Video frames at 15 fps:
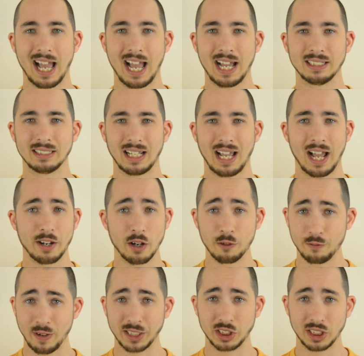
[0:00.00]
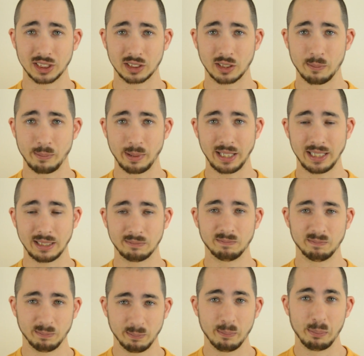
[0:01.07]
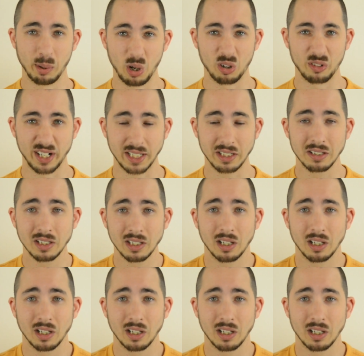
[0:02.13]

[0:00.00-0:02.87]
and I know veggies can be boring